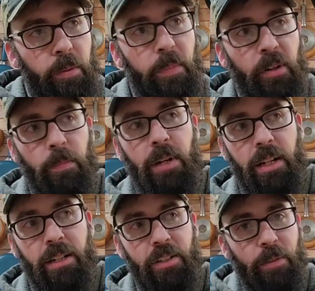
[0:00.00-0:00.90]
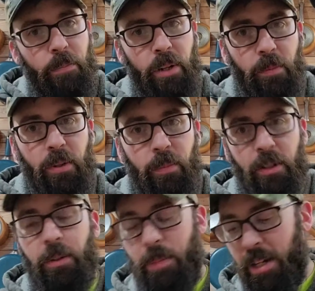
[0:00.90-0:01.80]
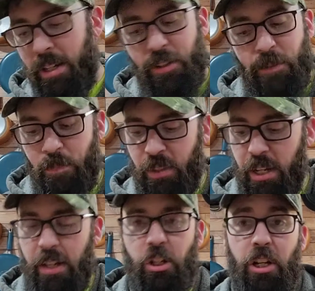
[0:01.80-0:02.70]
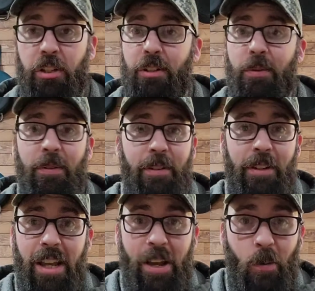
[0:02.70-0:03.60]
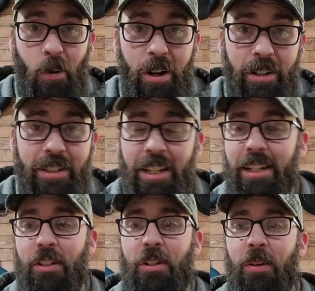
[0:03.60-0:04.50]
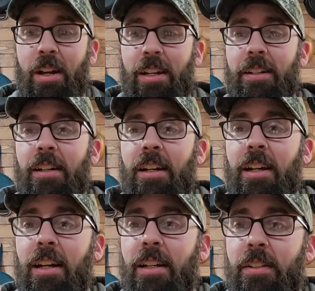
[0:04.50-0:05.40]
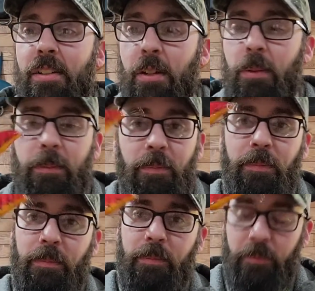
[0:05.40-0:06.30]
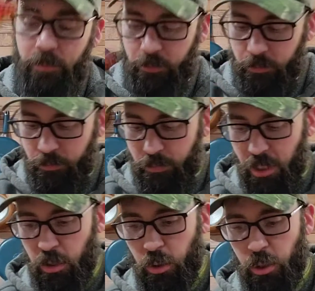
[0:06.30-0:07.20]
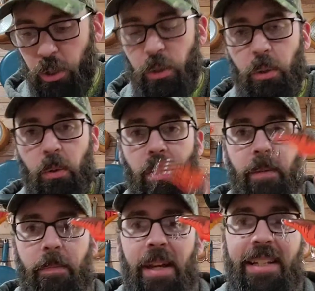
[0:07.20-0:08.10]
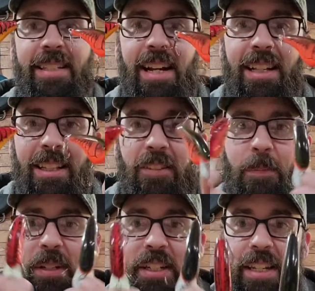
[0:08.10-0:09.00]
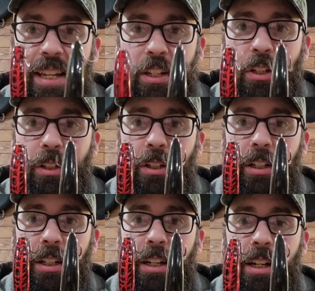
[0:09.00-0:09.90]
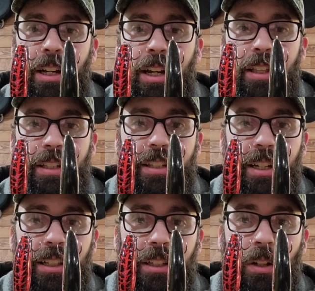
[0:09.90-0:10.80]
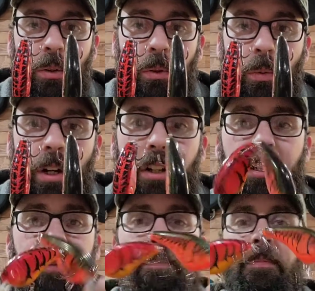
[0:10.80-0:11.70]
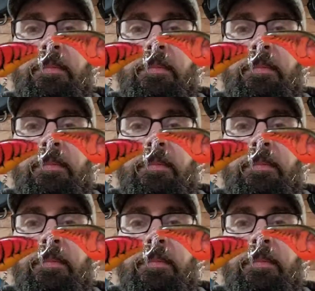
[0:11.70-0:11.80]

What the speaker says: burn pause, burn pause. It works. It is great. And so those are two baits that I love particular in the slightly colder water